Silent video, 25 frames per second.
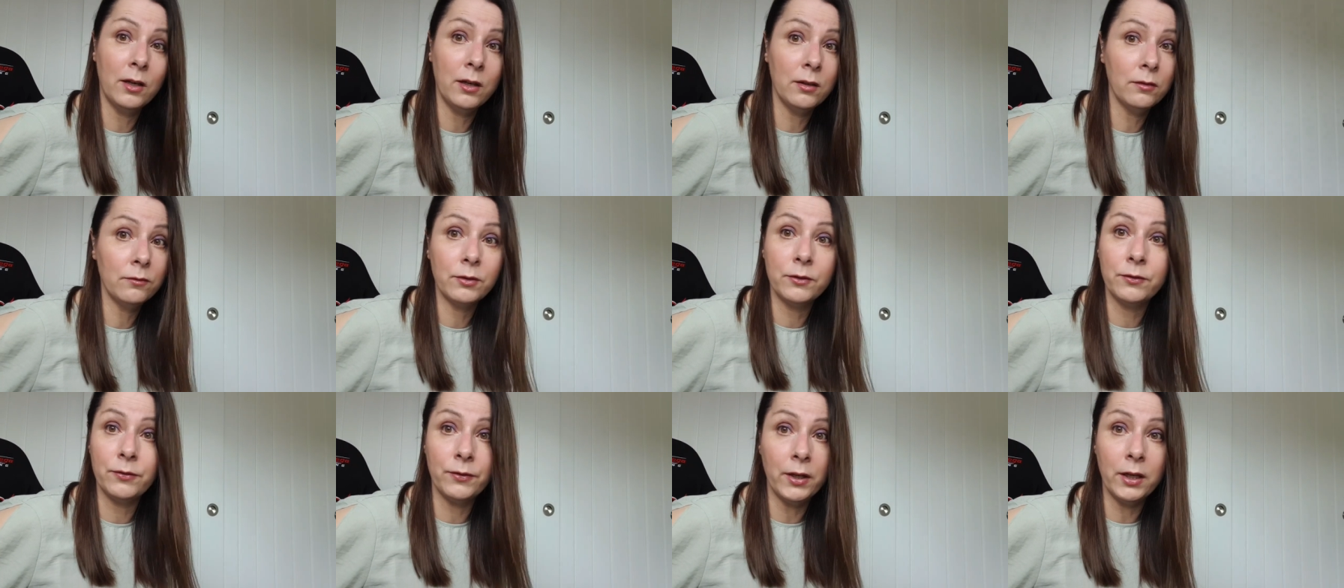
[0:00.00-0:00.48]

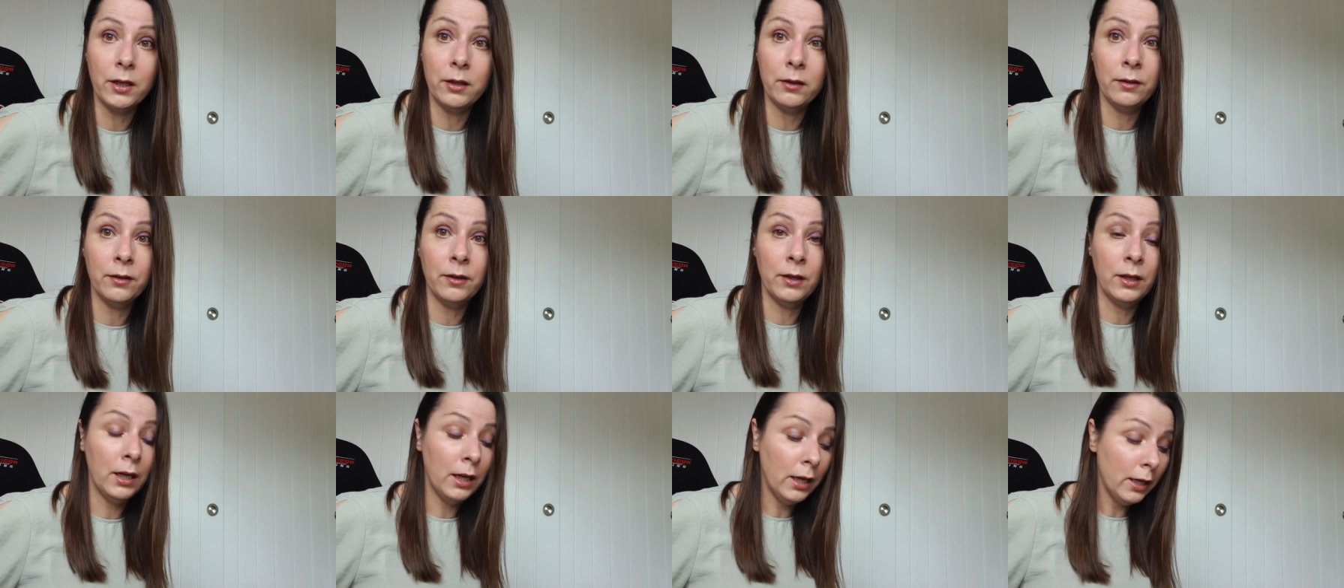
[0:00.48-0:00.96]
neither of
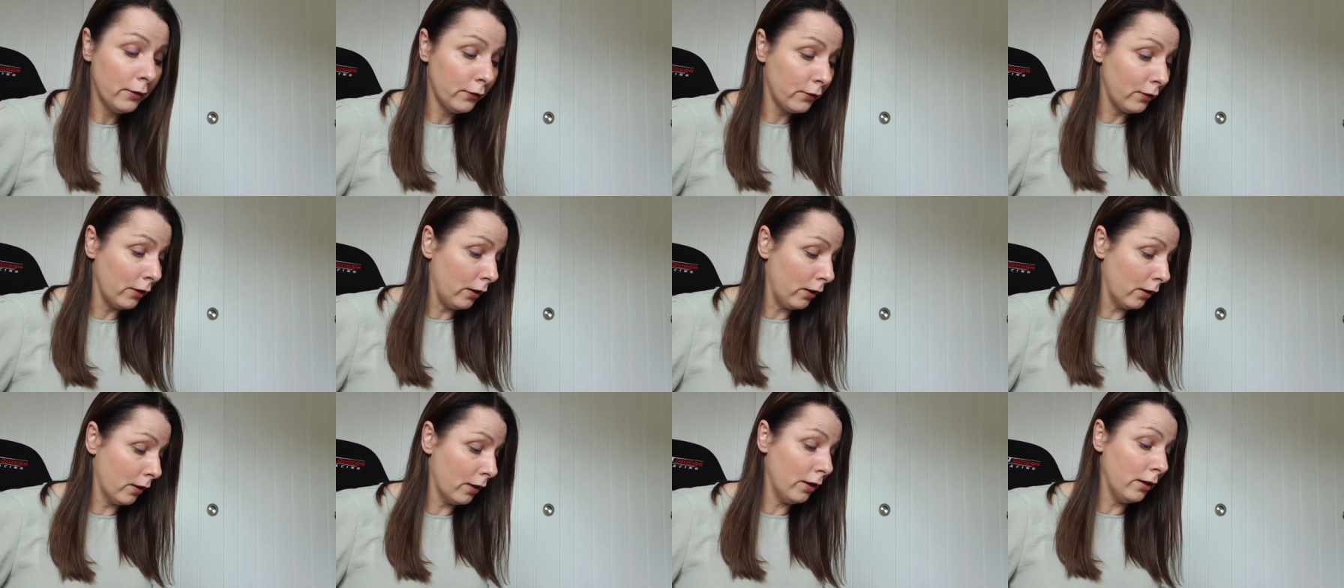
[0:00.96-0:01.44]
you.
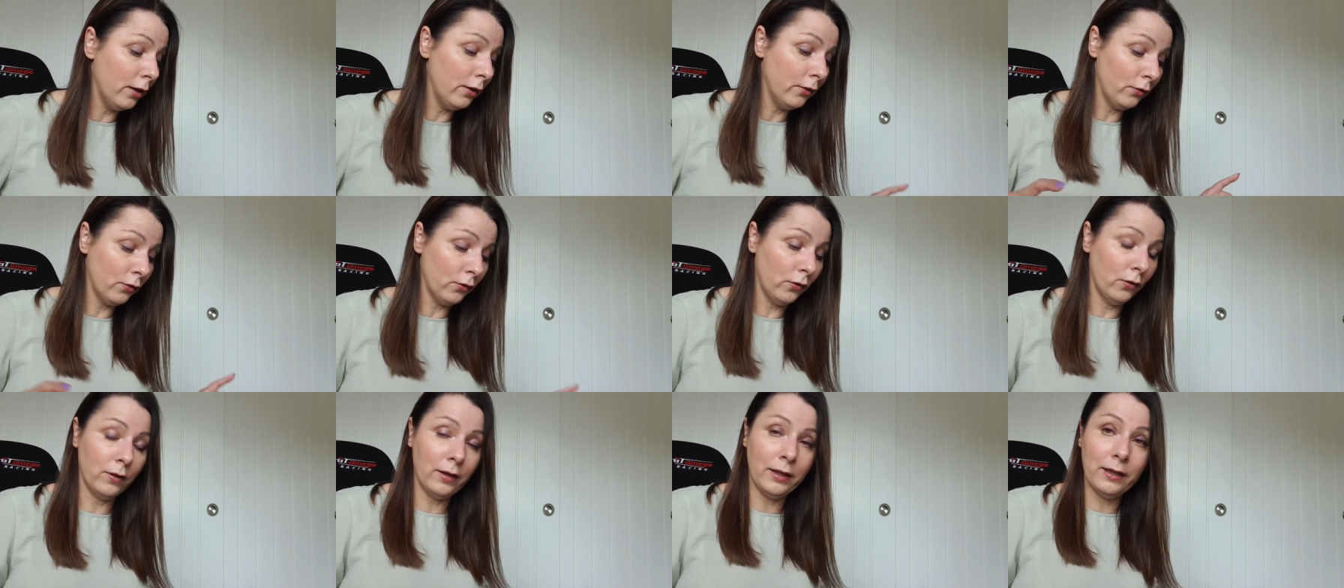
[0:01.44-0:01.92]
So I'm going to
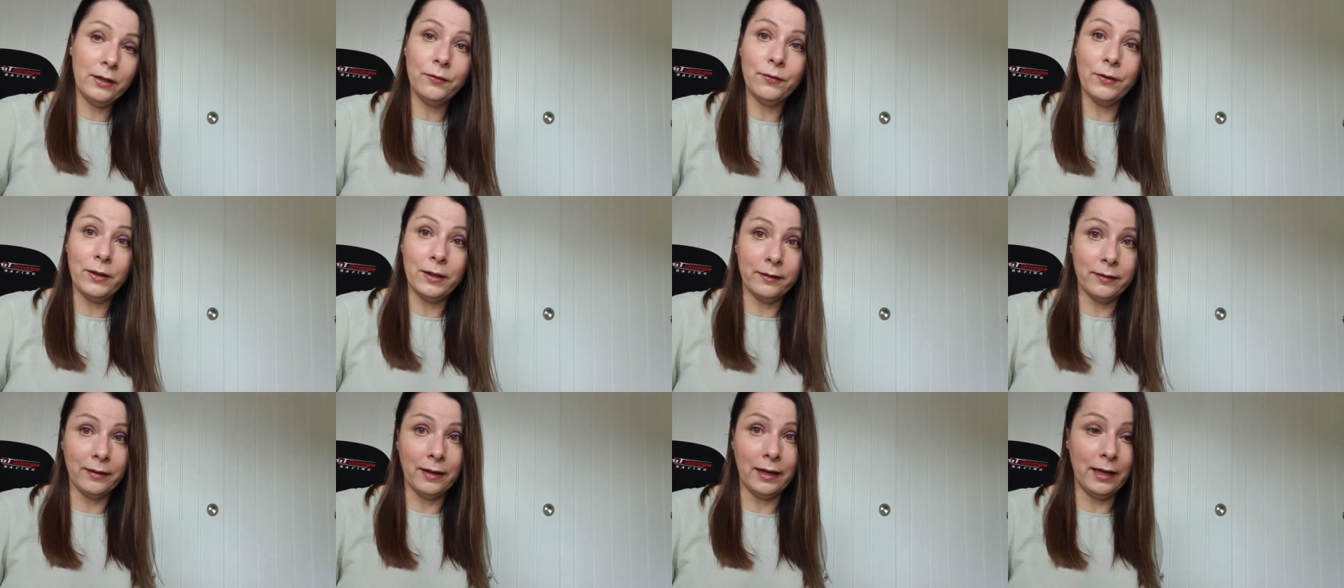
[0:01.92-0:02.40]
sort these
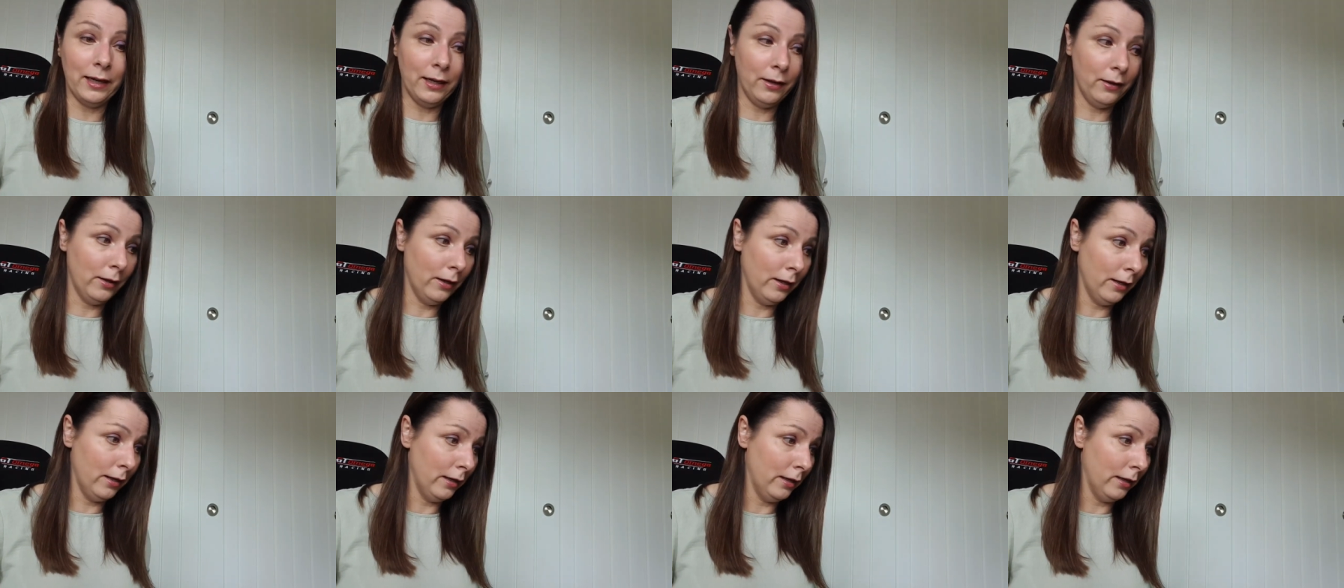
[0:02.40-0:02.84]
things out,